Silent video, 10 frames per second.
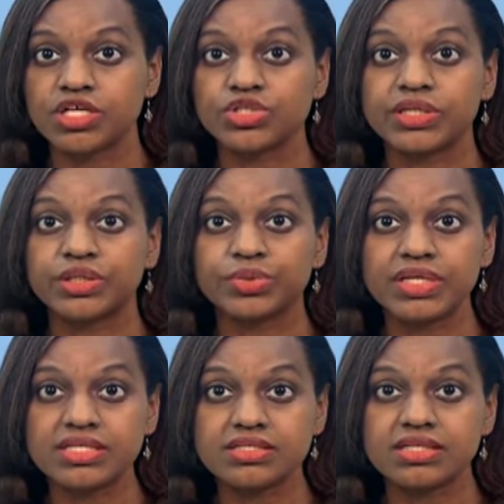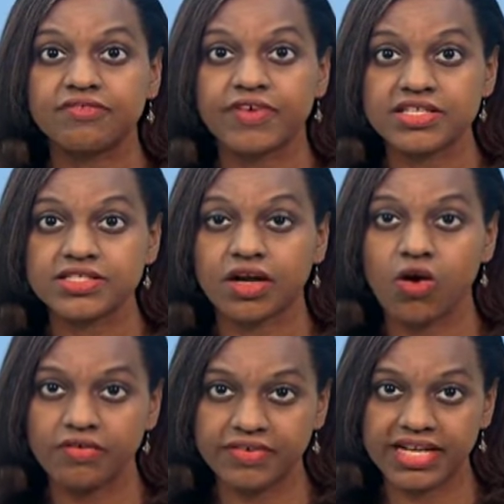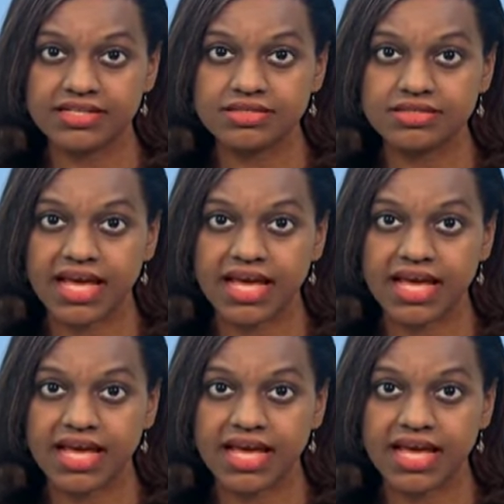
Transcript: to increase investor confidence